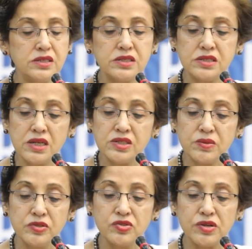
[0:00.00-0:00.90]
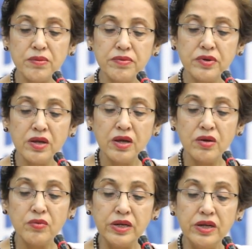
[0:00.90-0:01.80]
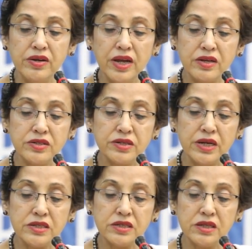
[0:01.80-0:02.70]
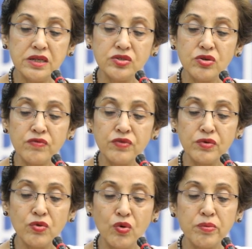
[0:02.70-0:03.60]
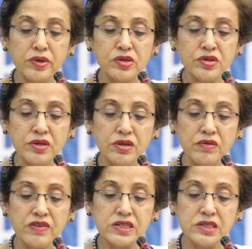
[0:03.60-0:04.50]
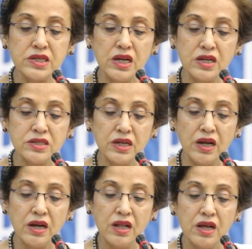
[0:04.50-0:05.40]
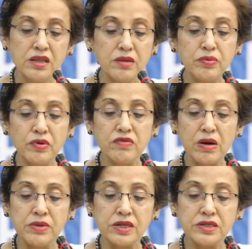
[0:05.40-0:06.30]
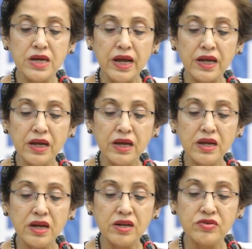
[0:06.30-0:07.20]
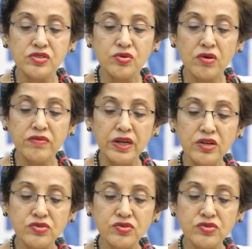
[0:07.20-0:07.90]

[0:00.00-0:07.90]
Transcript: statesmanship when he reiterated his offer of cooperation in investigating the Pulwama attack and resolving